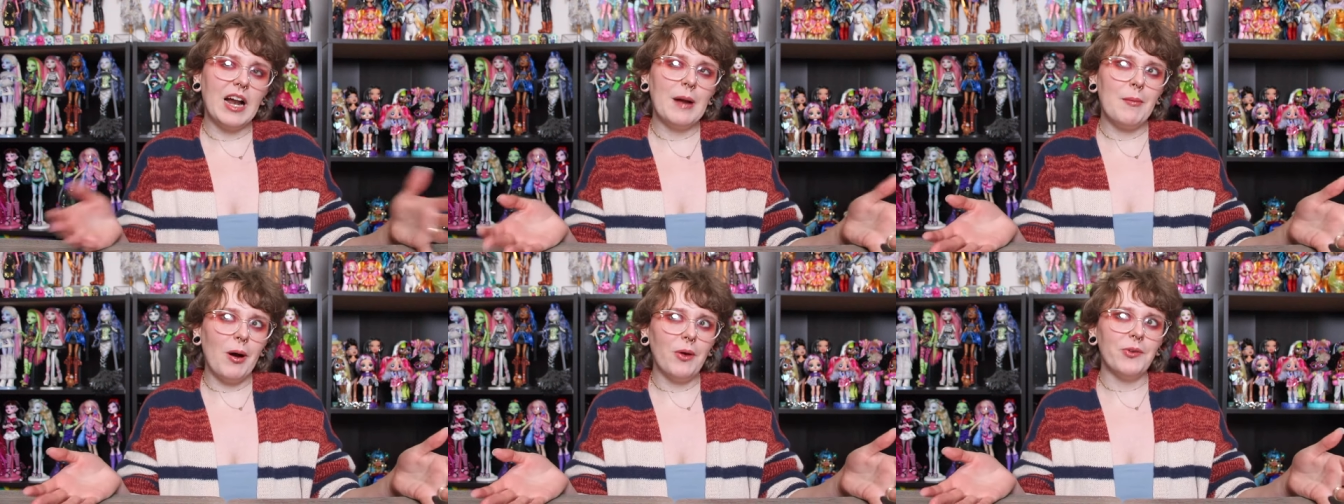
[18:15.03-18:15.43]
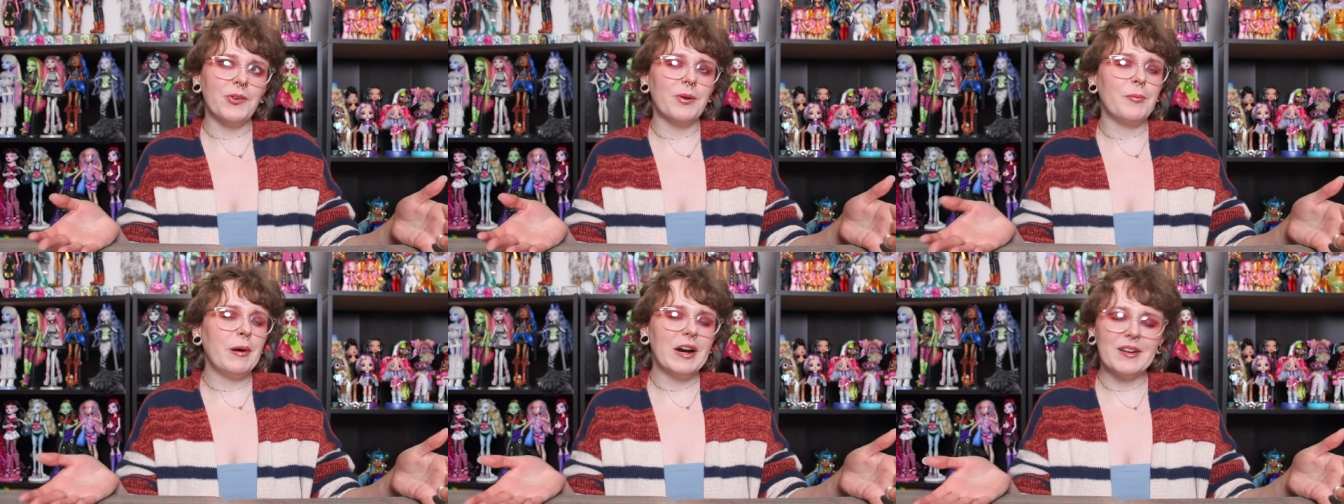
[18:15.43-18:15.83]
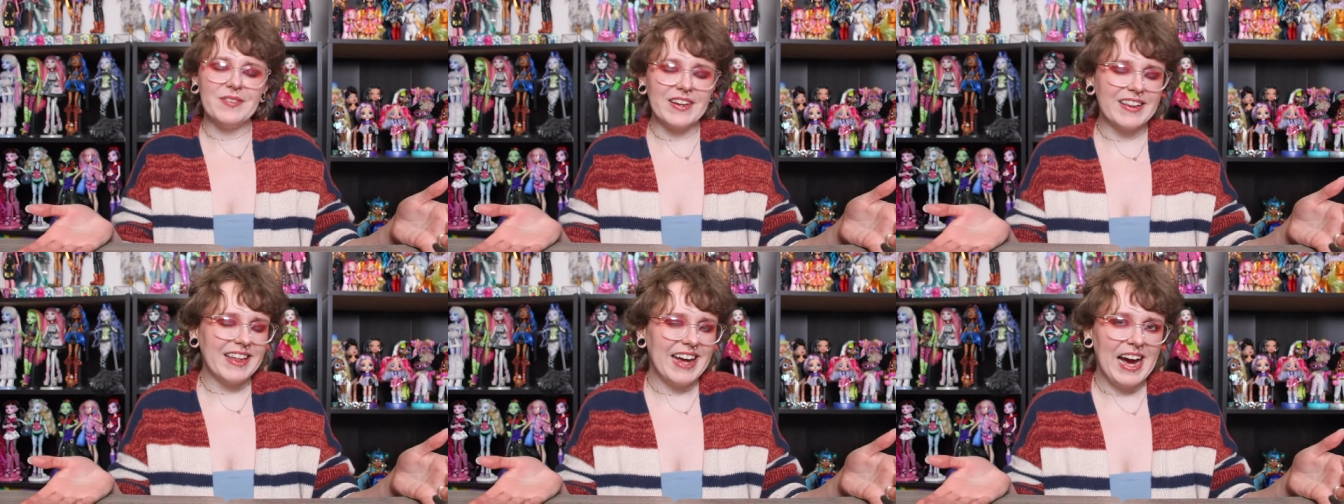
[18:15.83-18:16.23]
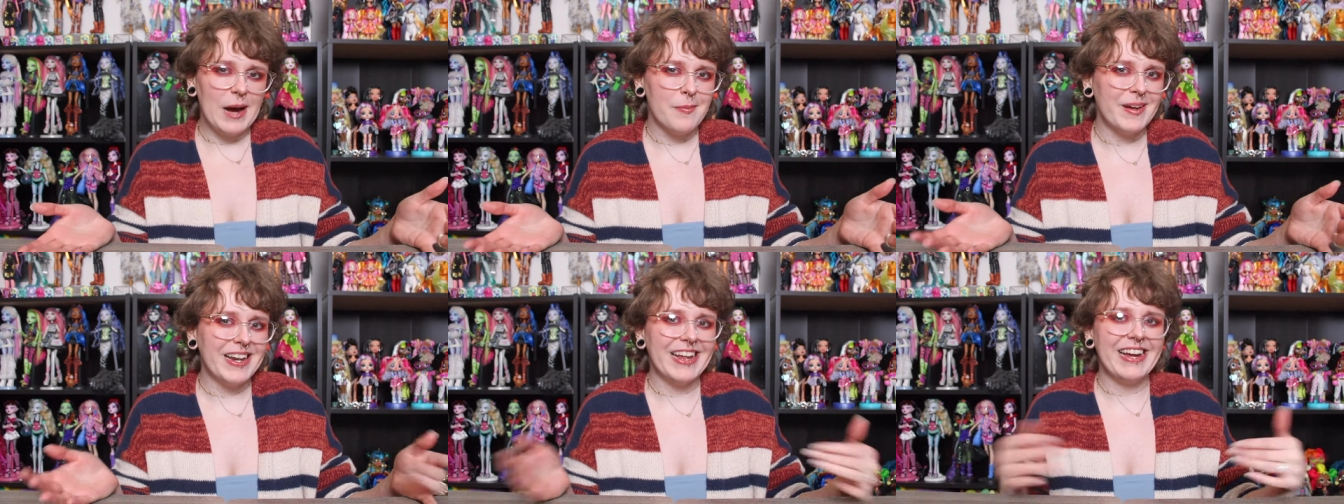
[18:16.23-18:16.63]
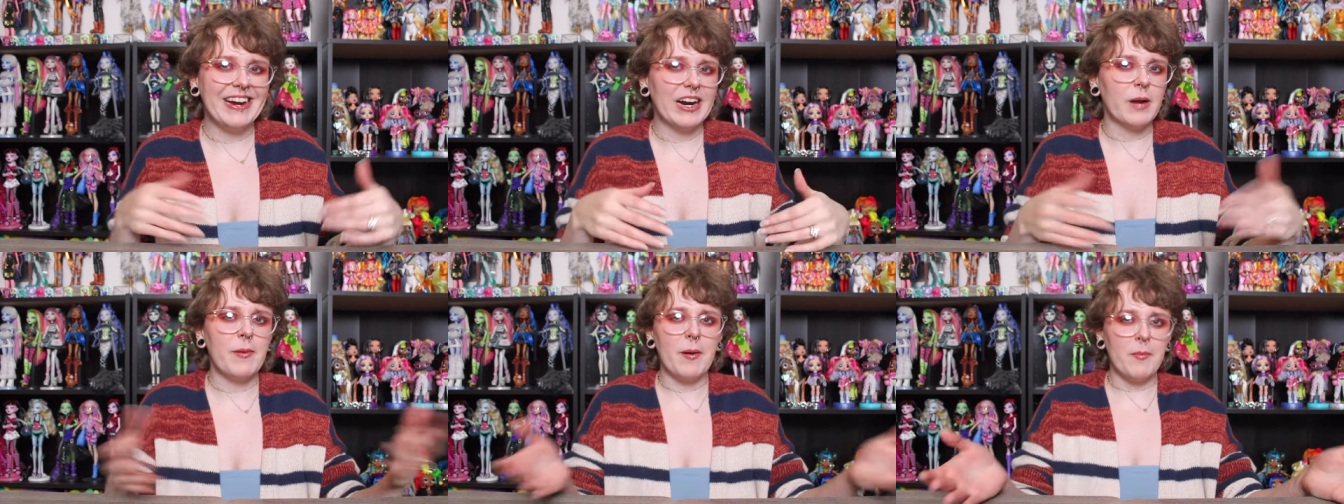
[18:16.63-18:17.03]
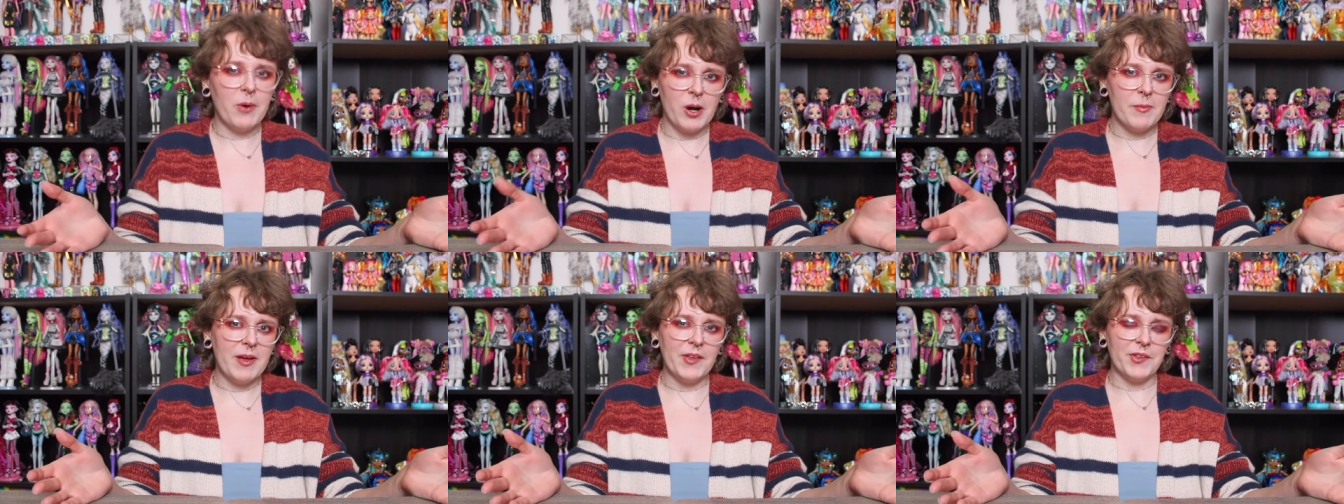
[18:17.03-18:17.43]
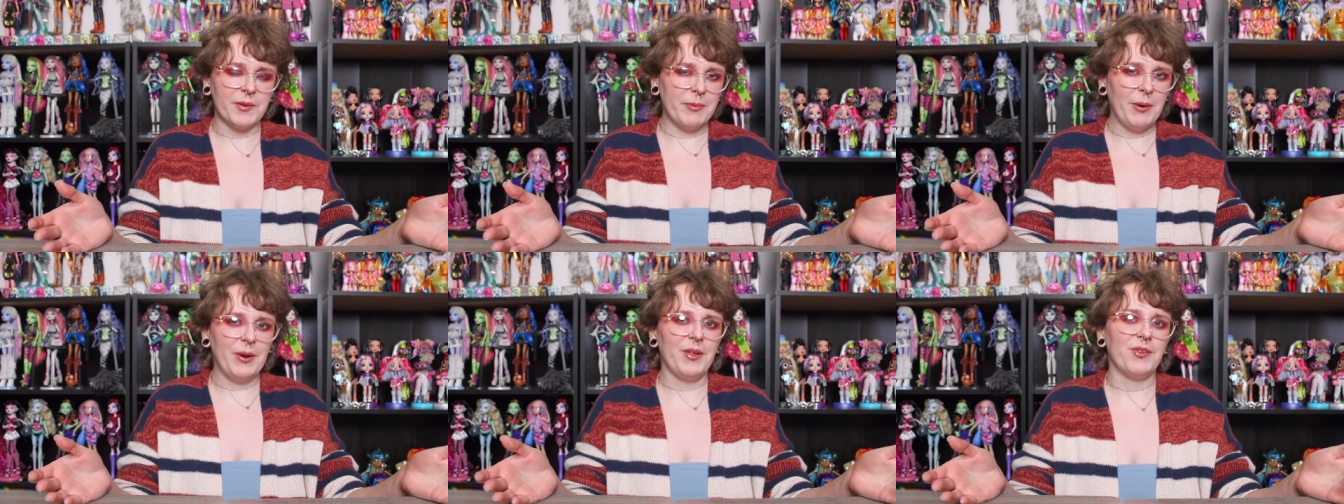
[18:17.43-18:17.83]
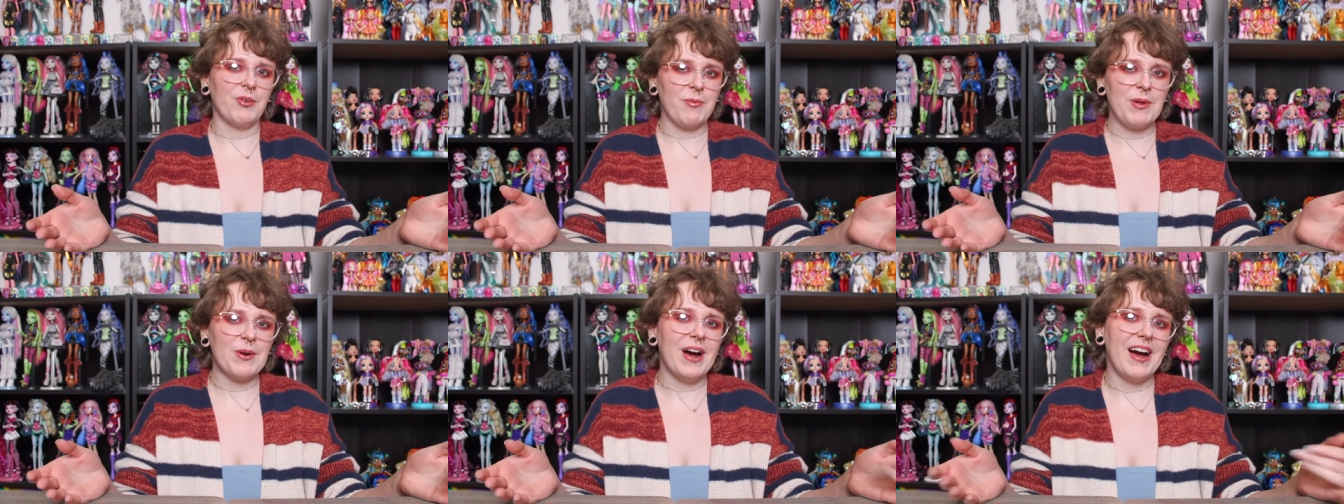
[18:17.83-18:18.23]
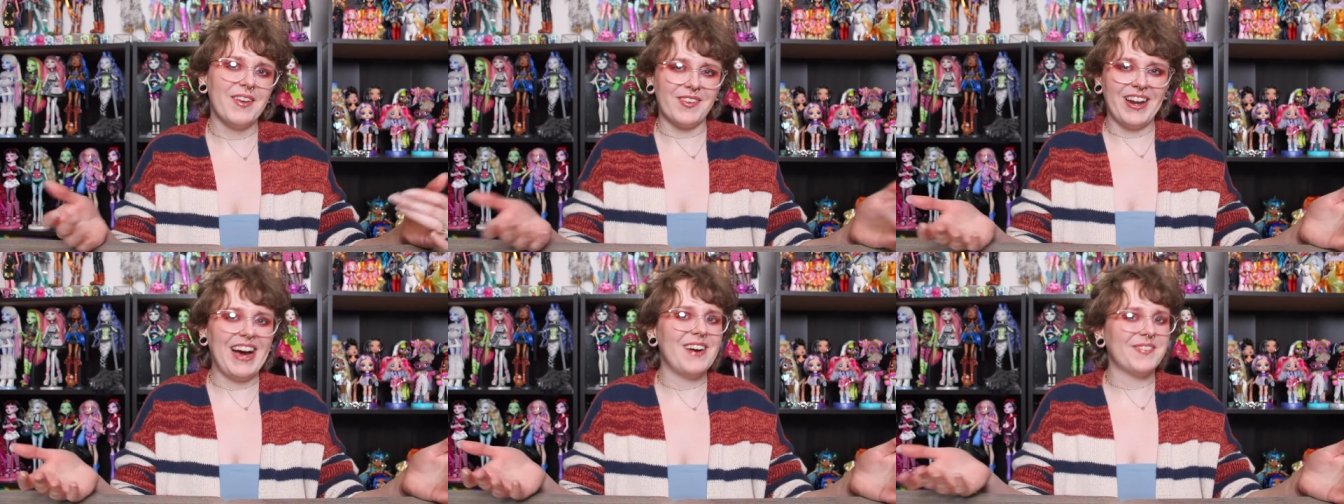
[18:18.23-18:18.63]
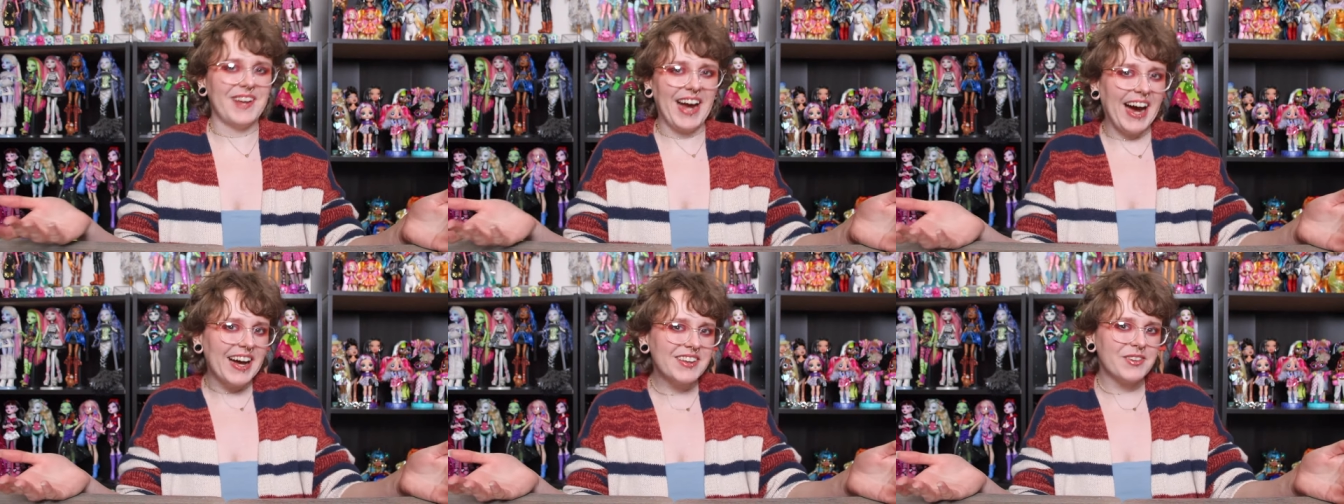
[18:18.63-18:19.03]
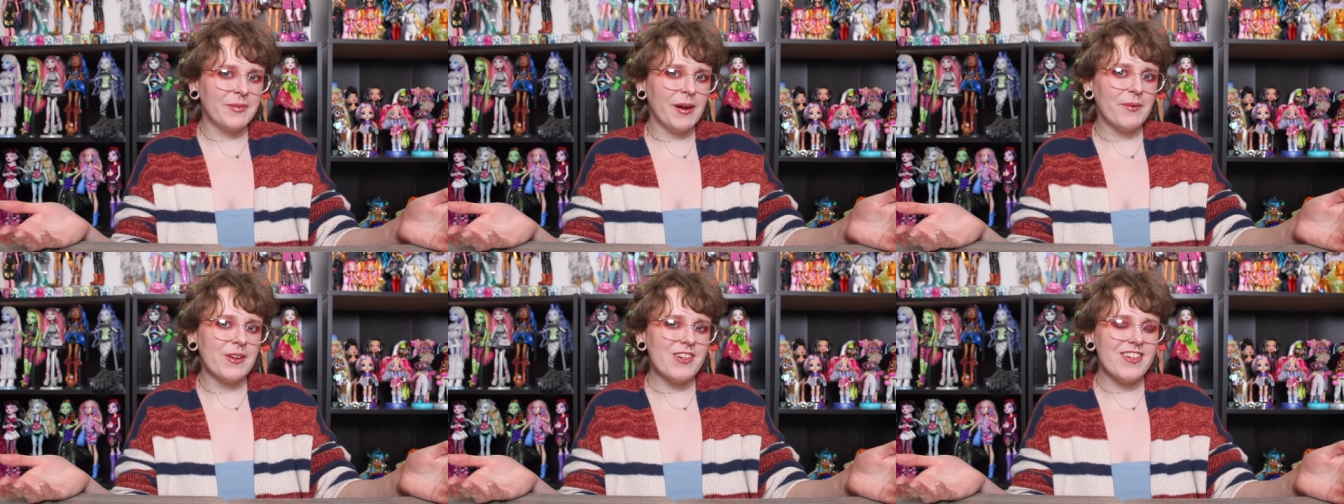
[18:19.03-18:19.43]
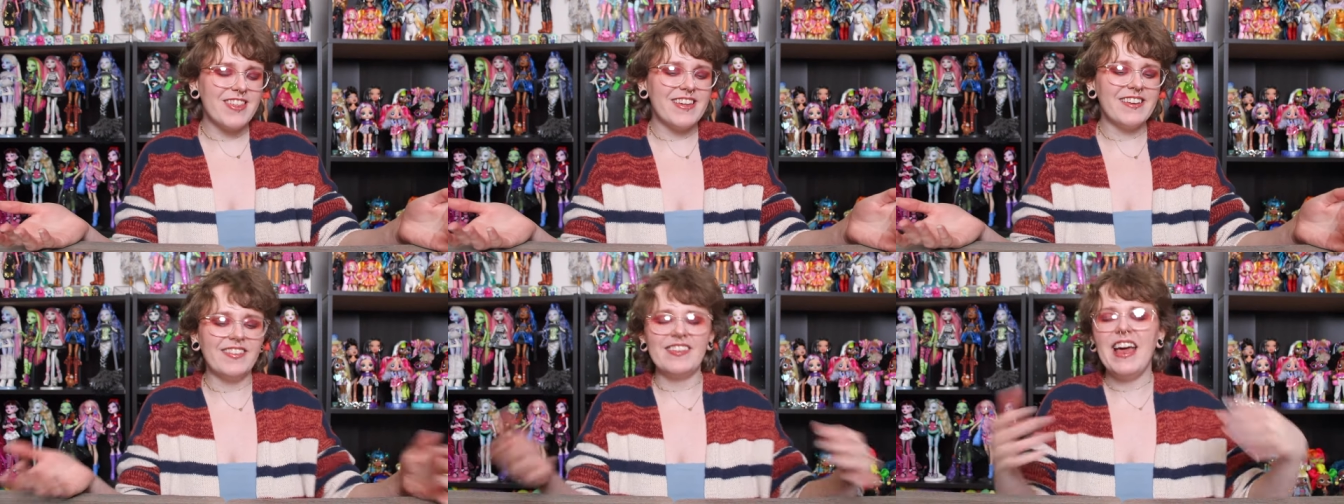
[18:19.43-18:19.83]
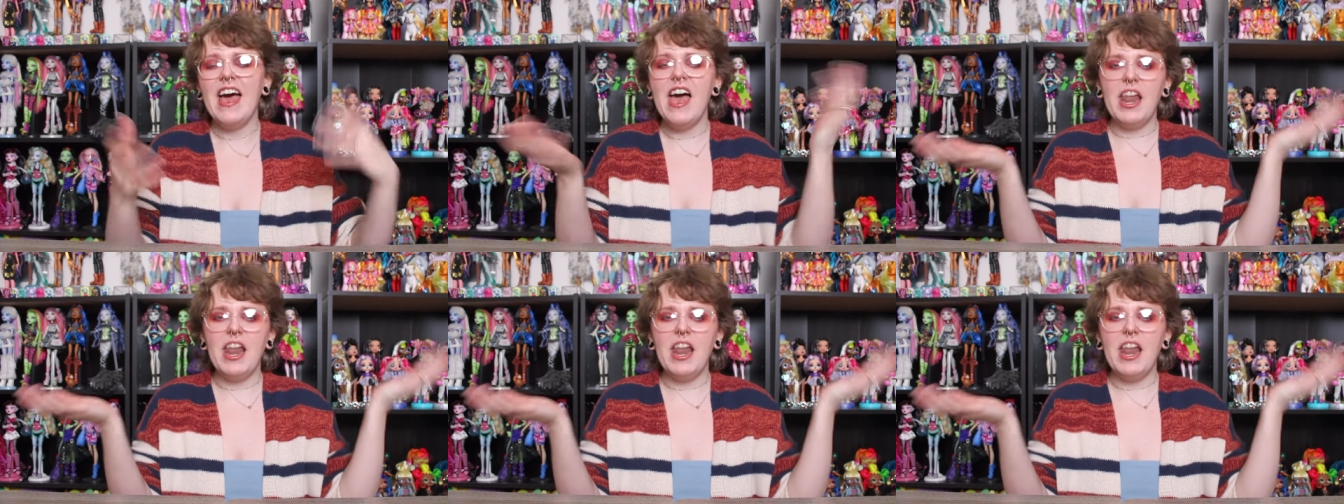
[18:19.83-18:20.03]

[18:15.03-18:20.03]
I'm also perfectly happy to hear about more amazing ponies from you guys and have to add to my wish list.